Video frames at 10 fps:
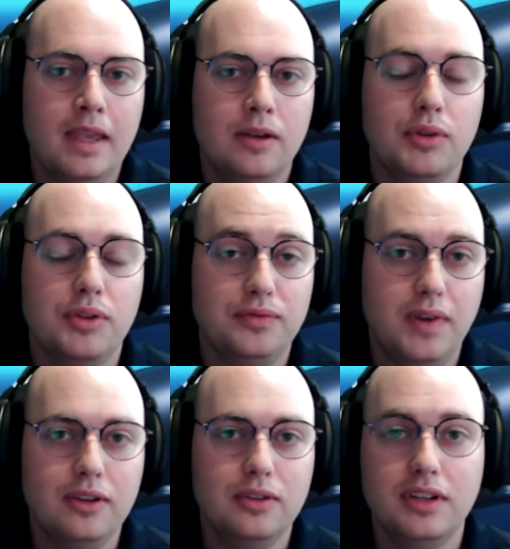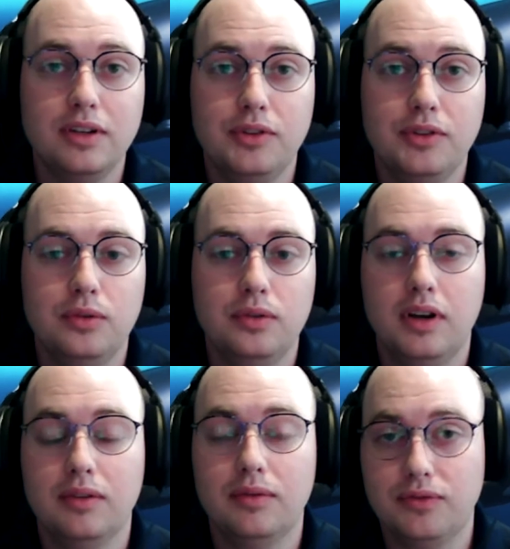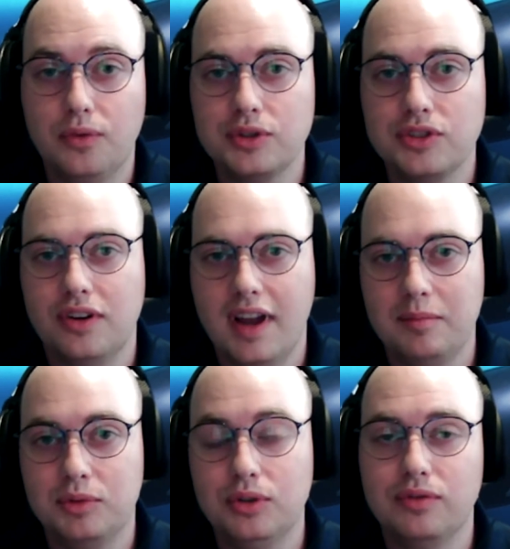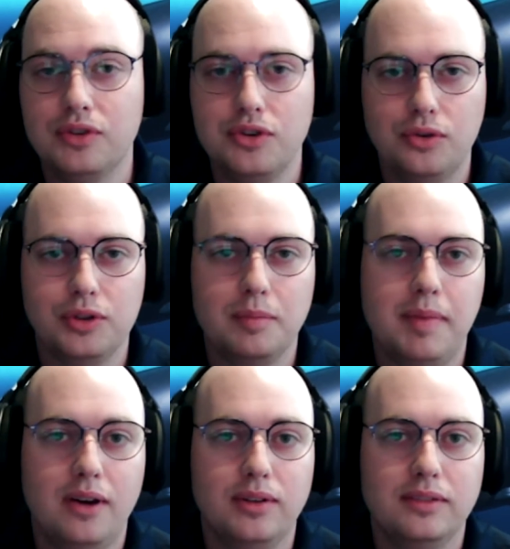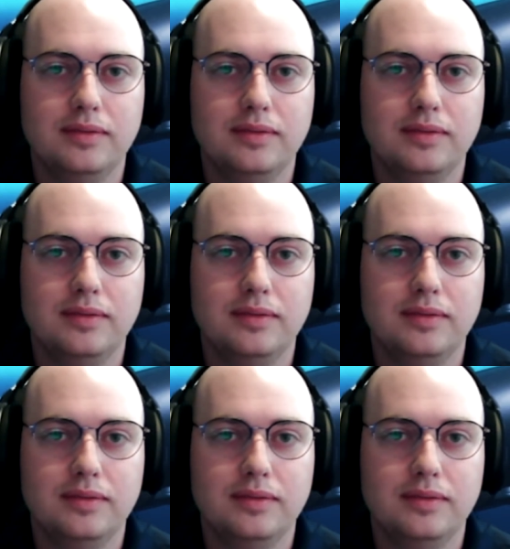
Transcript: with a final interview of a 4-star admiral over nuclear power.